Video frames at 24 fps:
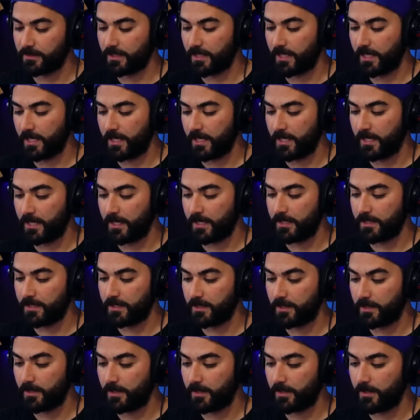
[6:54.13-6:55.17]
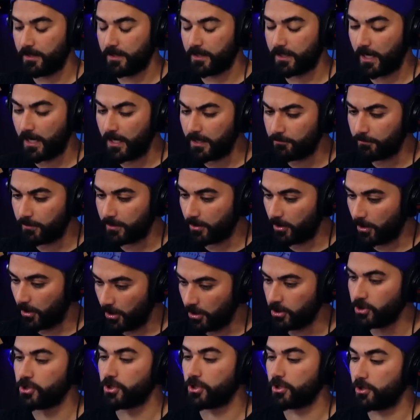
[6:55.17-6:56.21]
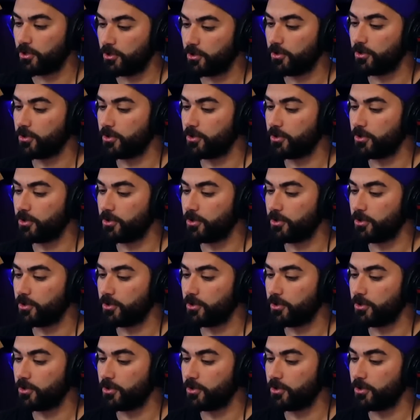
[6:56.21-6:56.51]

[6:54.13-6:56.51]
and it kind of went under